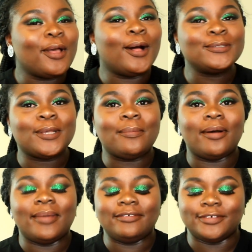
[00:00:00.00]
also
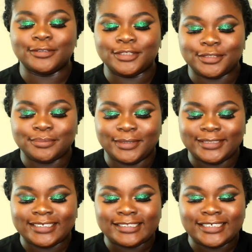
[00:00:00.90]
about my future,
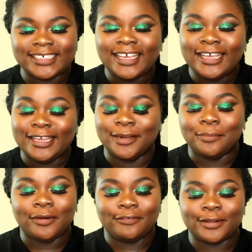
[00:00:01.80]
basically, in a
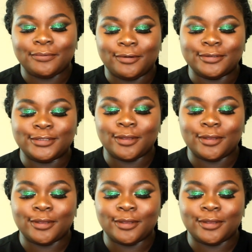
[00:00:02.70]
perfect world.